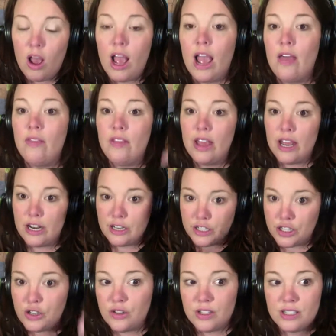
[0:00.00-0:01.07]
and then
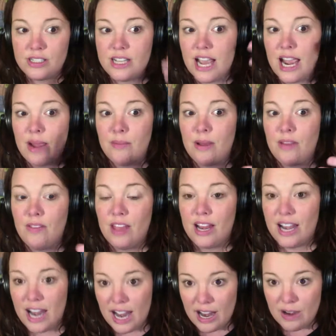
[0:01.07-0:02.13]
do the same, and
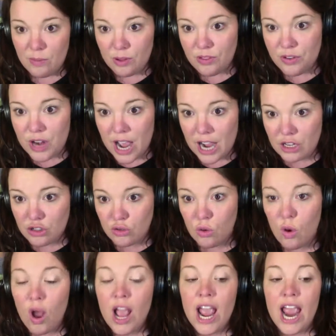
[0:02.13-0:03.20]
then with
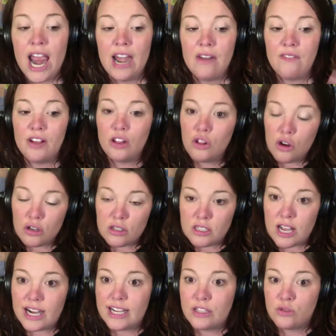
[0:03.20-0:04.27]
natural. And if it looks
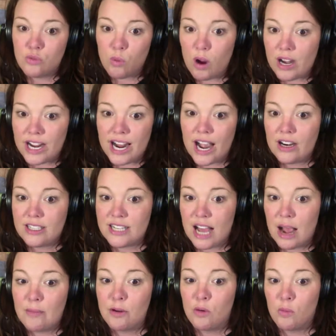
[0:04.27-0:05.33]
like it's running out of
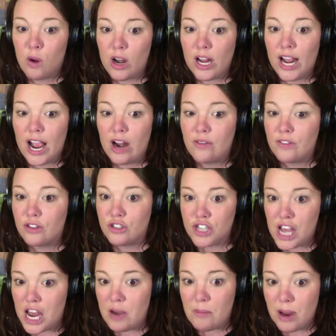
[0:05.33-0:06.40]
time, you're running out of your 10